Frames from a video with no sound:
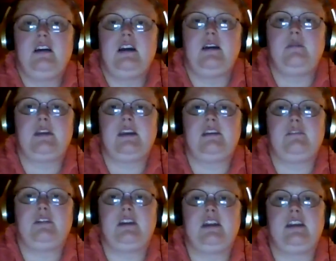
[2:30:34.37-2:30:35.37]
I'm getting
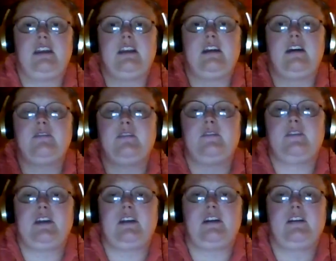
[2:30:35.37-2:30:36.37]
ready to get off of
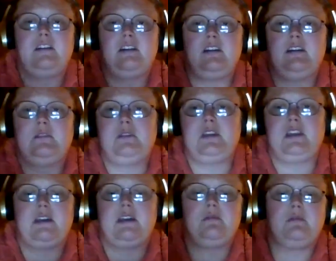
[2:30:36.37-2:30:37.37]
here. I'm
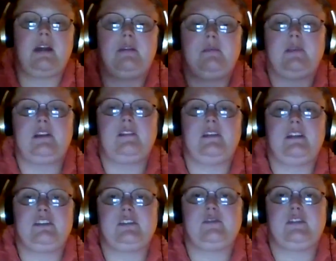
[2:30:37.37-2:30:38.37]
literally
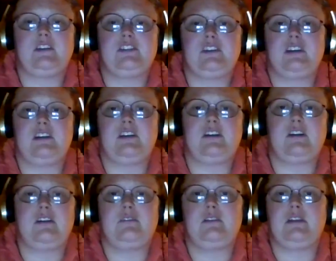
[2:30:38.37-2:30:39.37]
just finishing a card
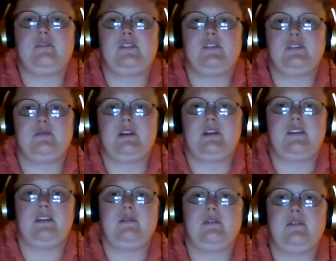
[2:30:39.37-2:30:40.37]
reading for somebody and then
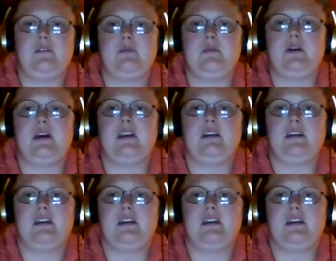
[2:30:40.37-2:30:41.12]
I'm going to bed.